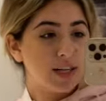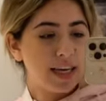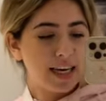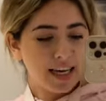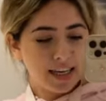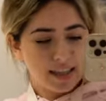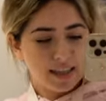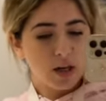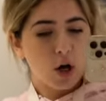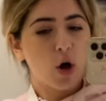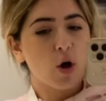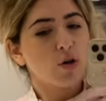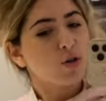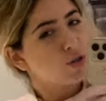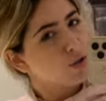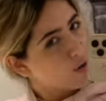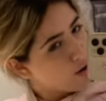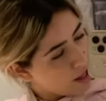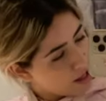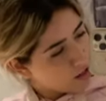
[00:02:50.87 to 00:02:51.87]
eat
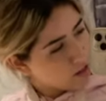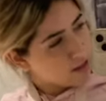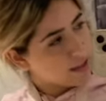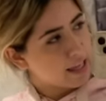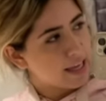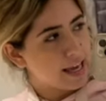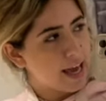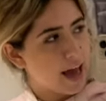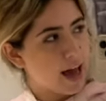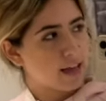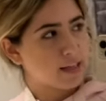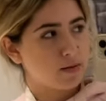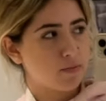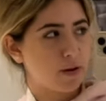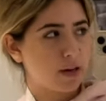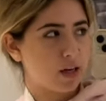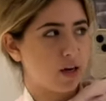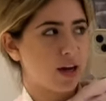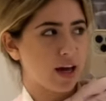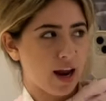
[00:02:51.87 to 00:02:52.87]
also healthy, yes,
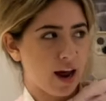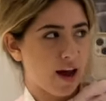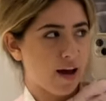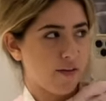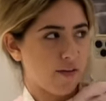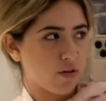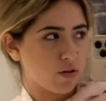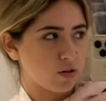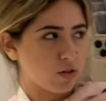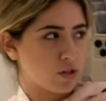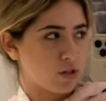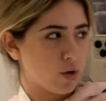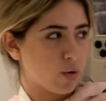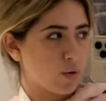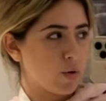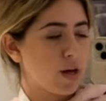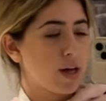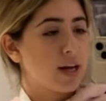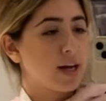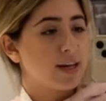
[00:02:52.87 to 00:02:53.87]
but you're gonna have
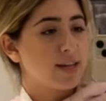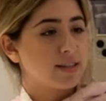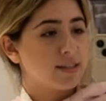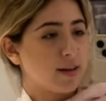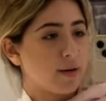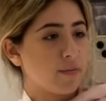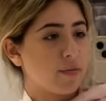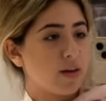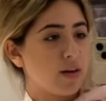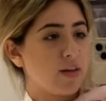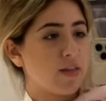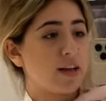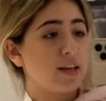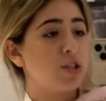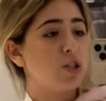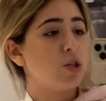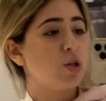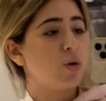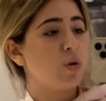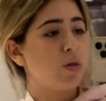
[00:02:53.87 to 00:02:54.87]
also something
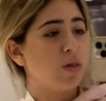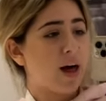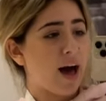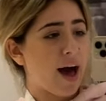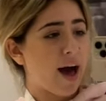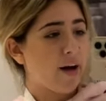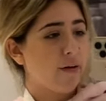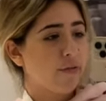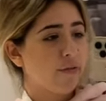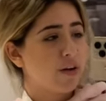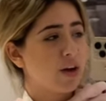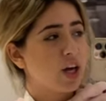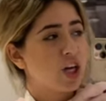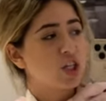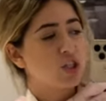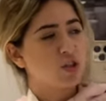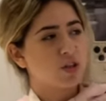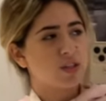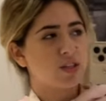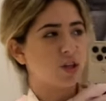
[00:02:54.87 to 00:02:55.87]
that you love,
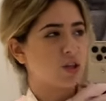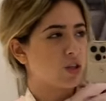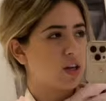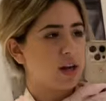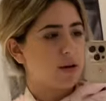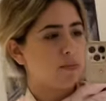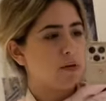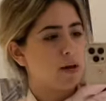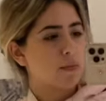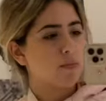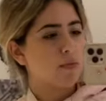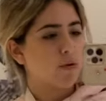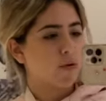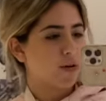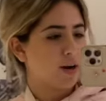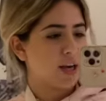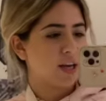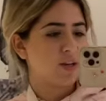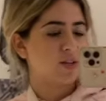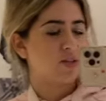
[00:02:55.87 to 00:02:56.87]
so it's not gonna be a
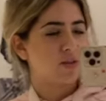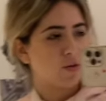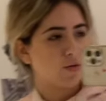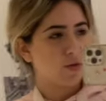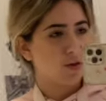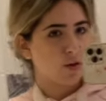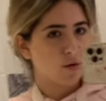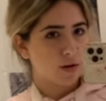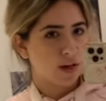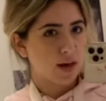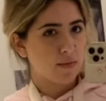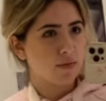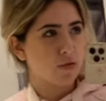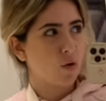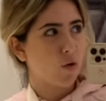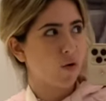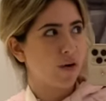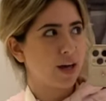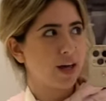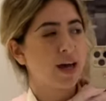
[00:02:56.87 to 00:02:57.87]
boring, so you keep
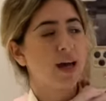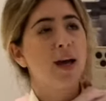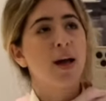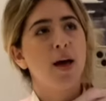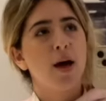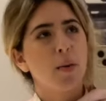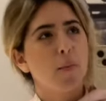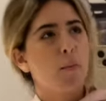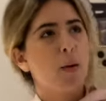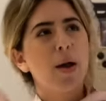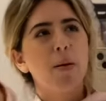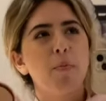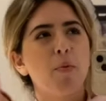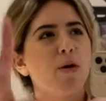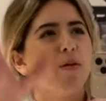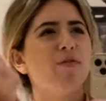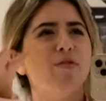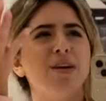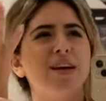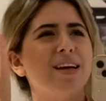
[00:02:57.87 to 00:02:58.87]
going. My
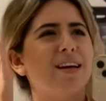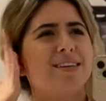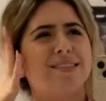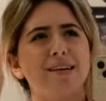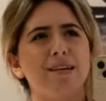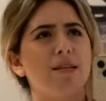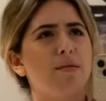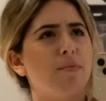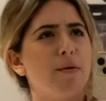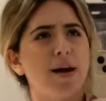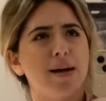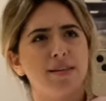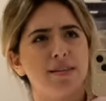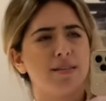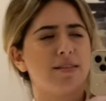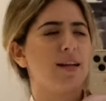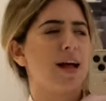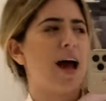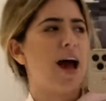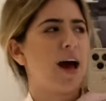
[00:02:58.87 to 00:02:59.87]
boyfriend, he's at the
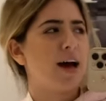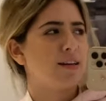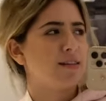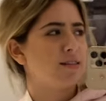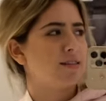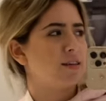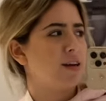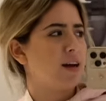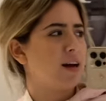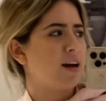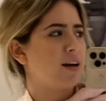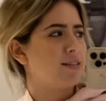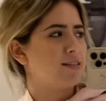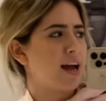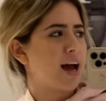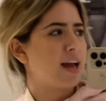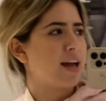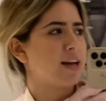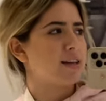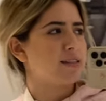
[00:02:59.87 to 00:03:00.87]
best at
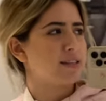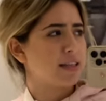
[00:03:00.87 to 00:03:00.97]
diets.